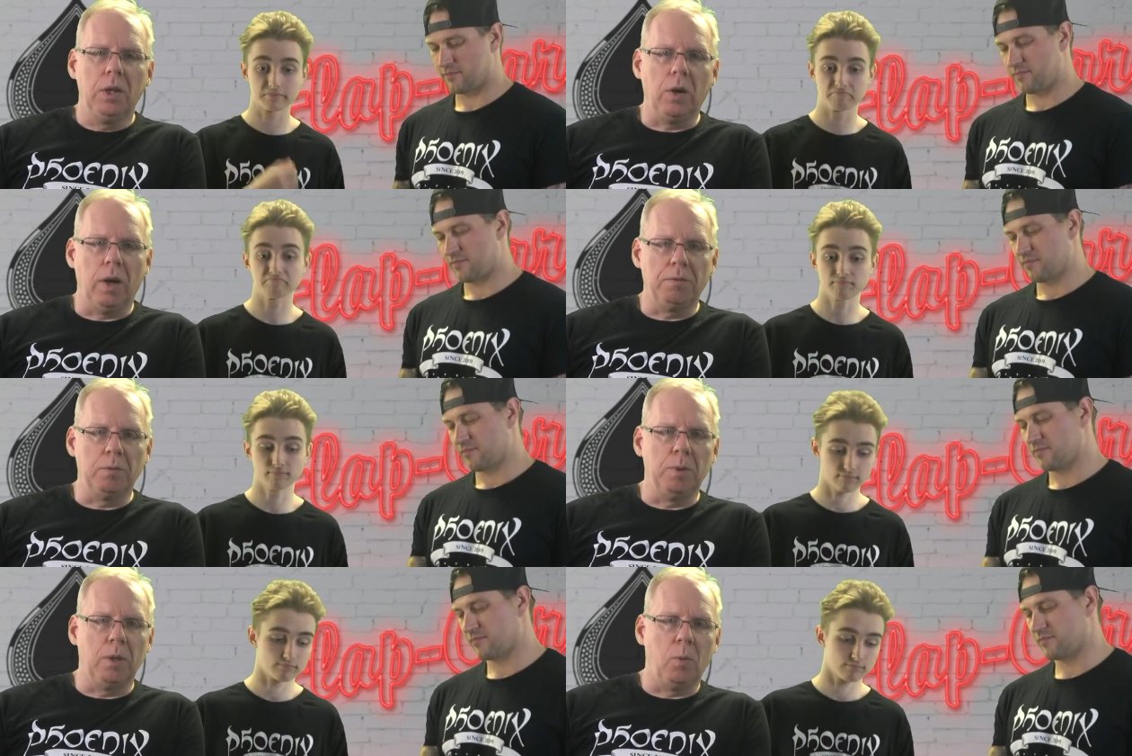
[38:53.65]
Speaker 1: you have
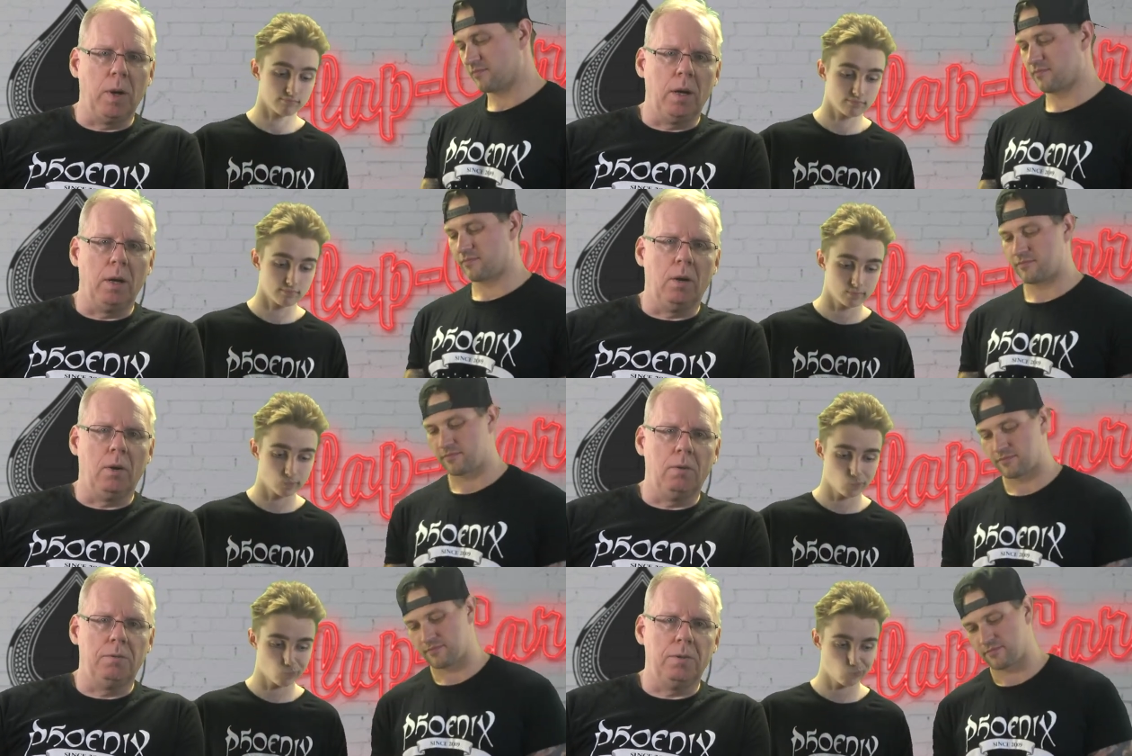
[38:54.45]
to be aware
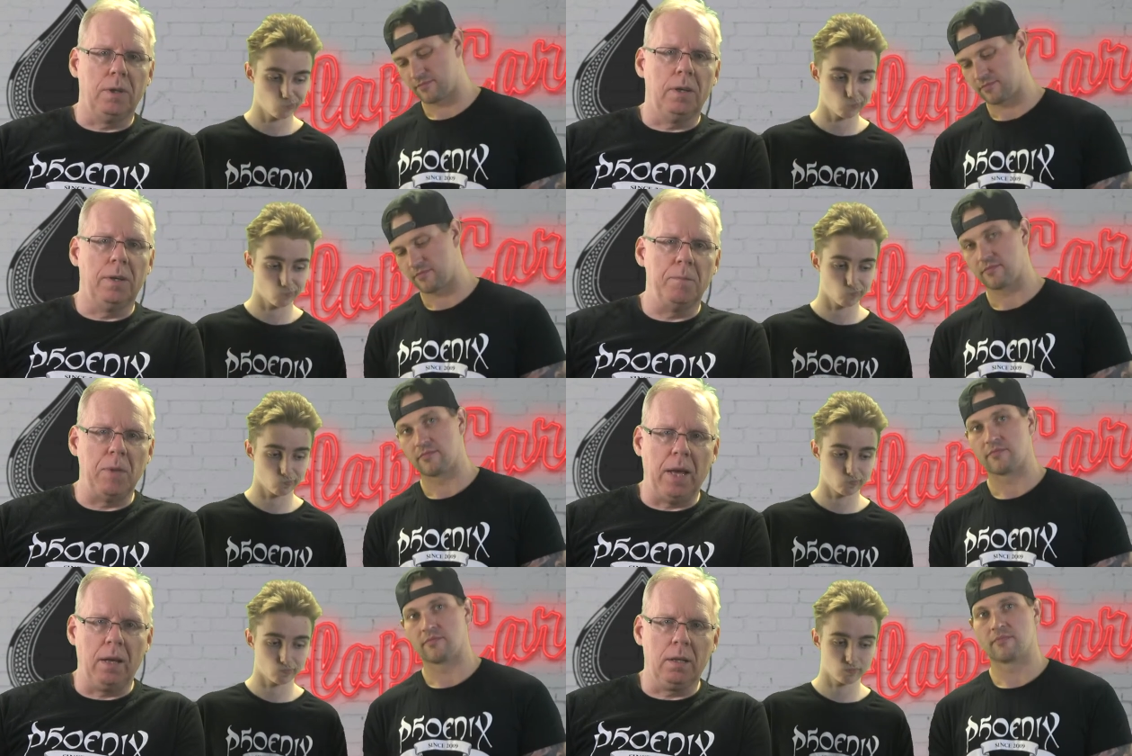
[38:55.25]
of uh,
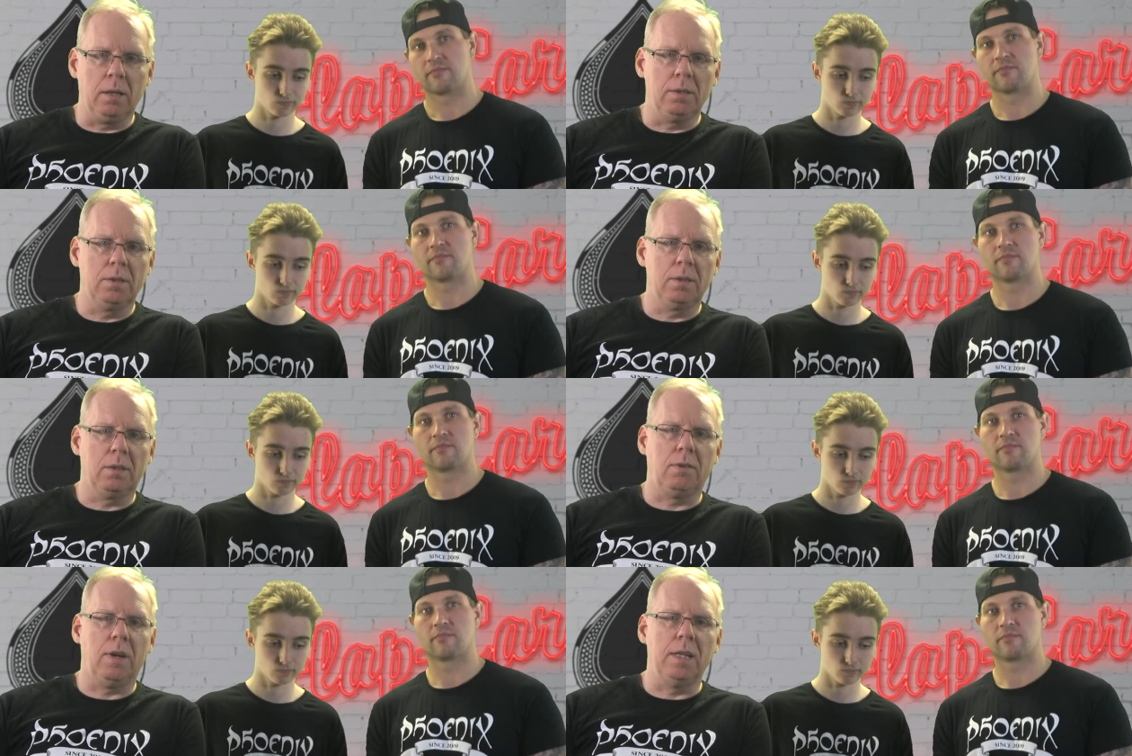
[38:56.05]
angles,
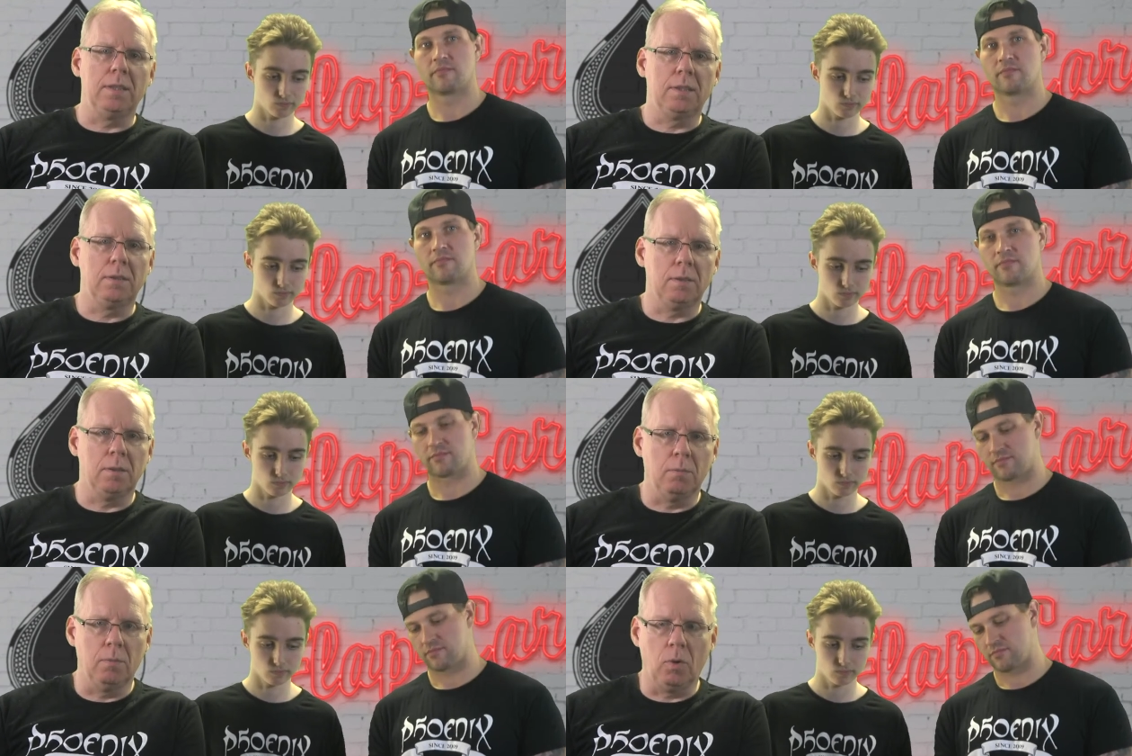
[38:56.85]
threads,
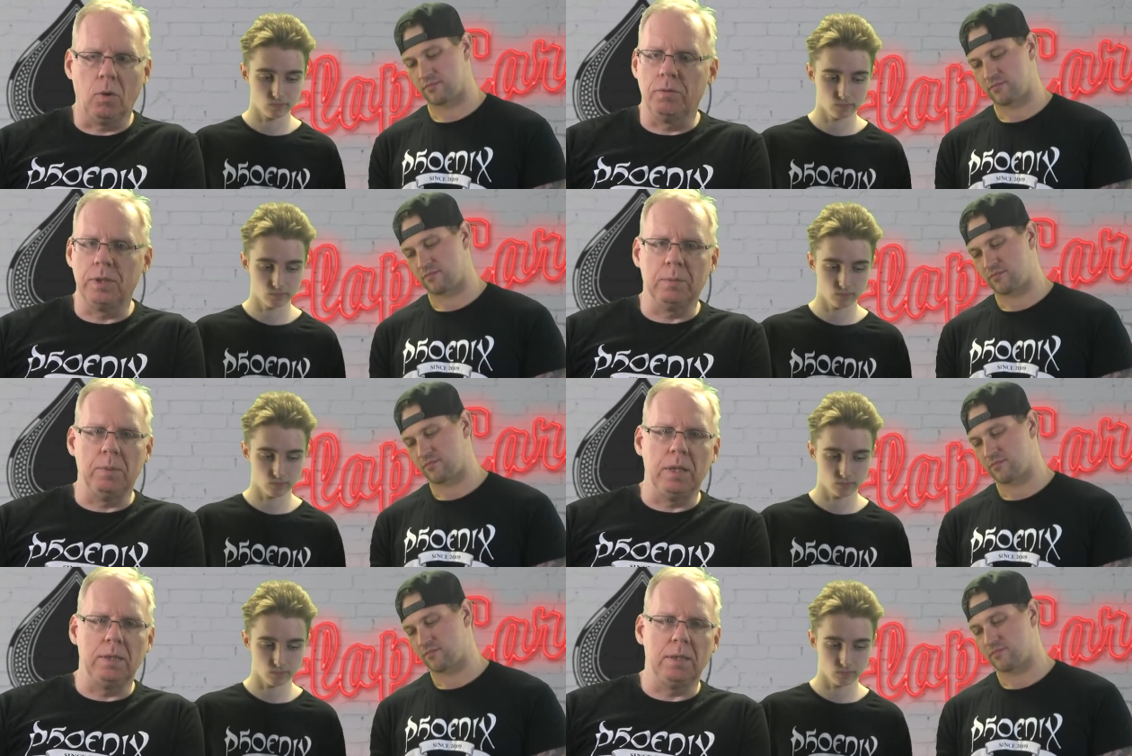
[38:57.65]
uh, more
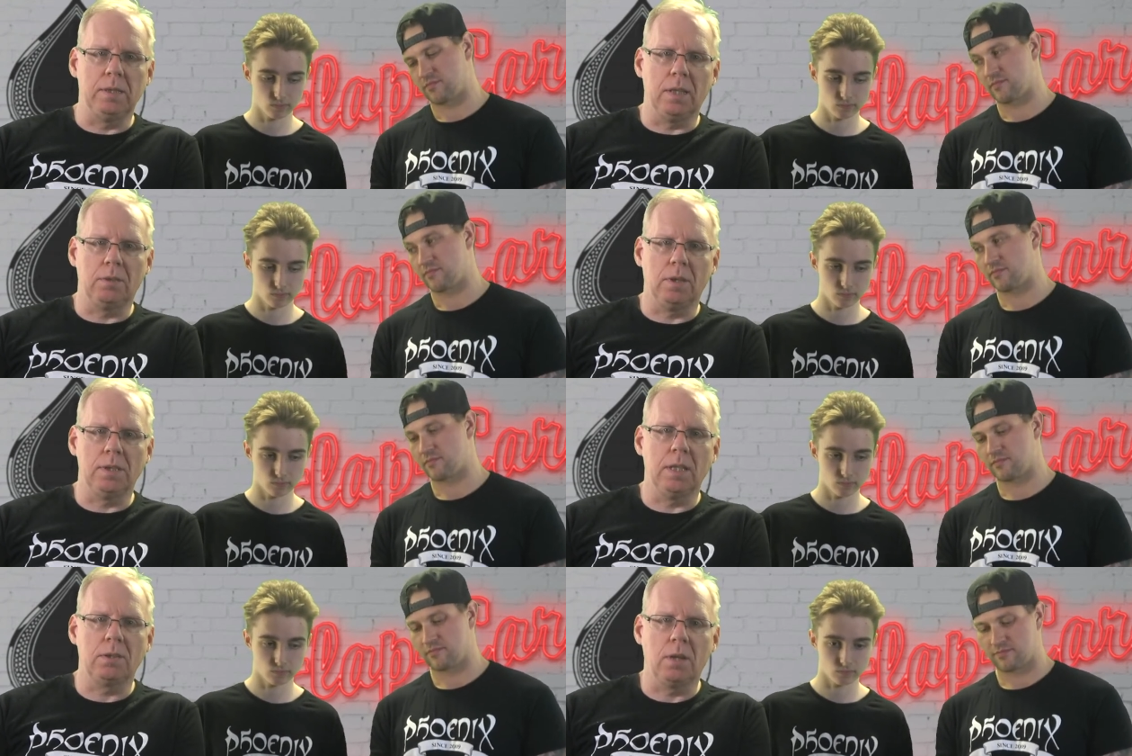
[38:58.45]
visibility, etc.,
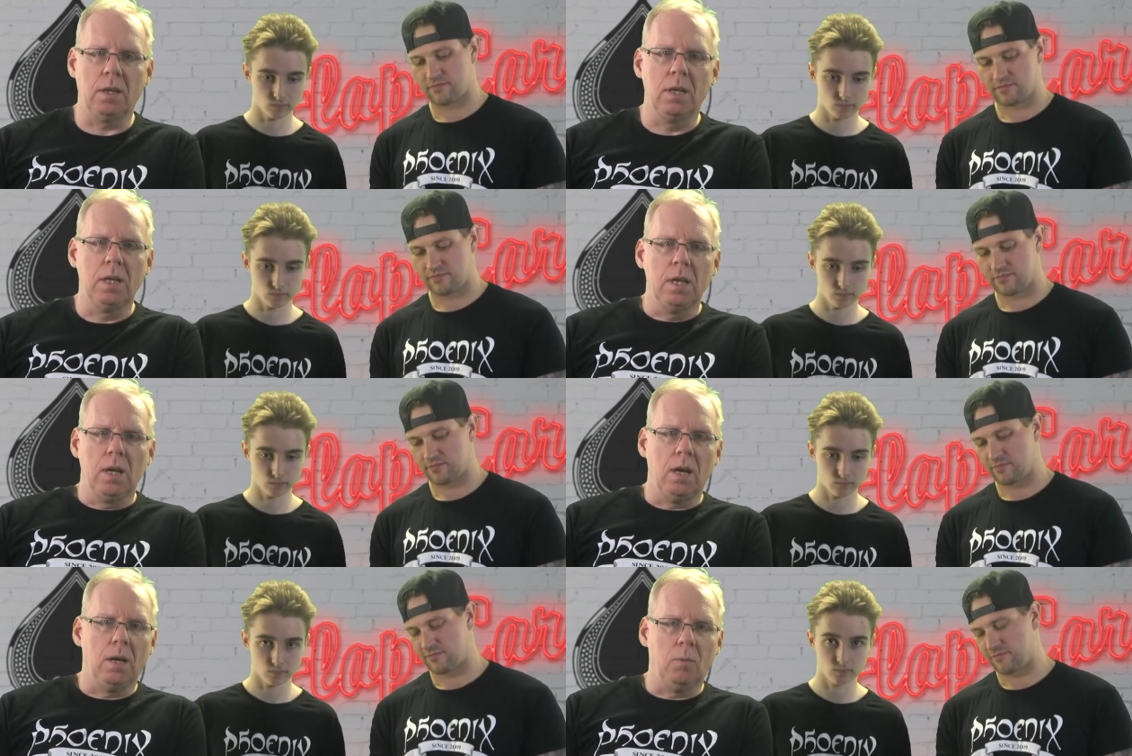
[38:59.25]
etc.
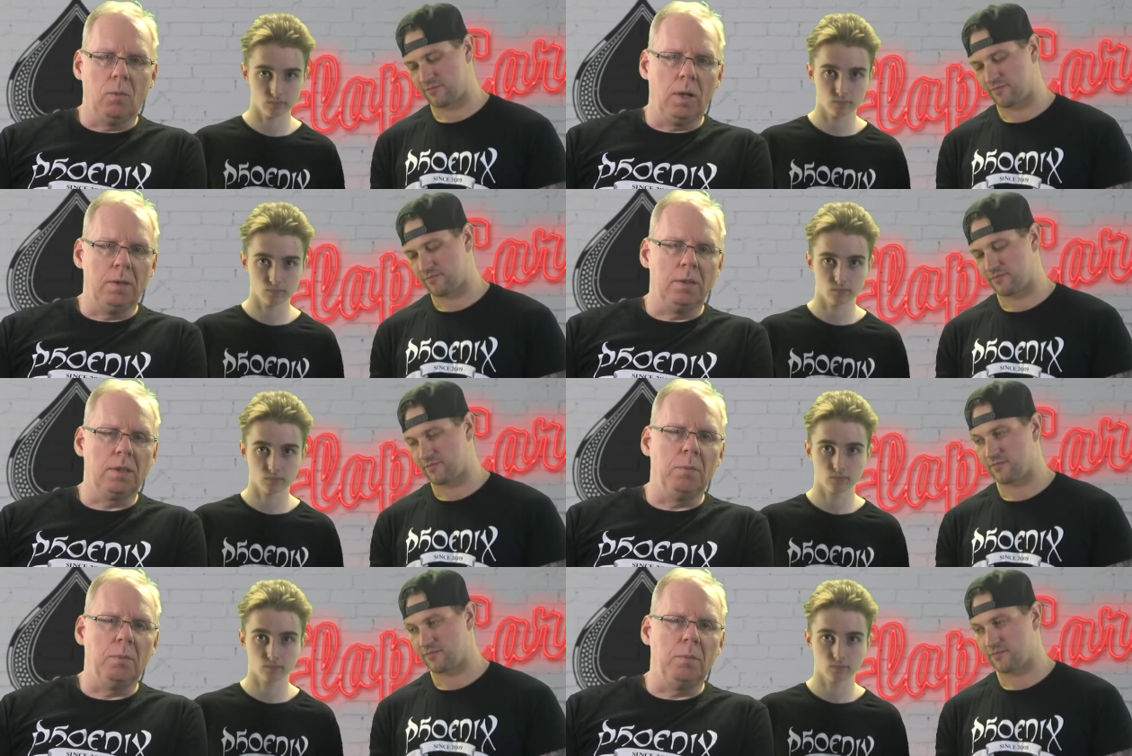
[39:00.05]
Uh, while these